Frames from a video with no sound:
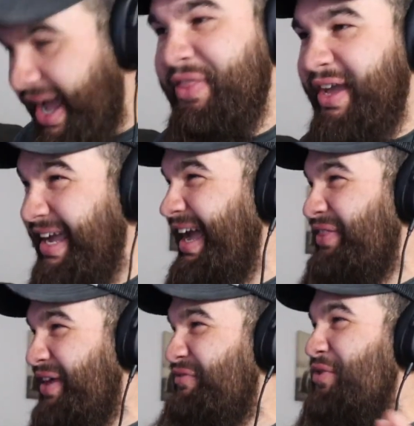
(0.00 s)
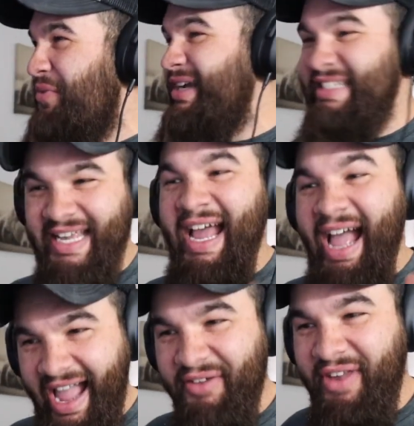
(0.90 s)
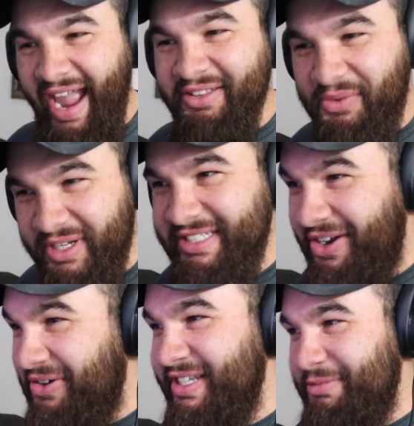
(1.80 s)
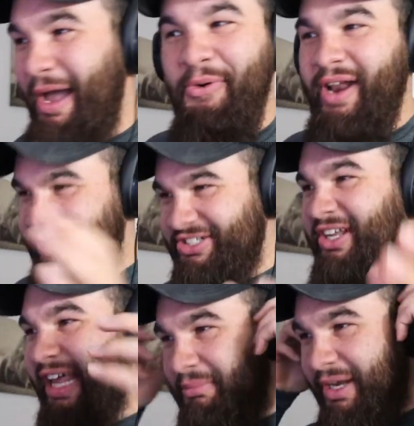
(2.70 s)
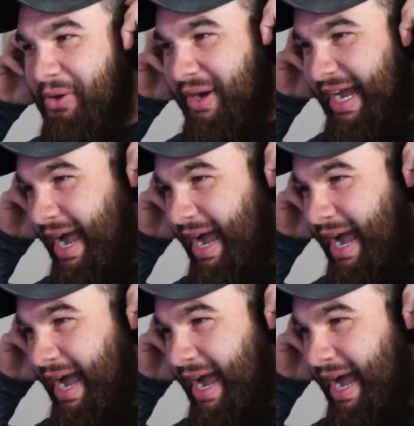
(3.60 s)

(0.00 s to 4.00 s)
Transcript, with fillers: I think I think for once I have gathered what the song is about without y'all letting me know in the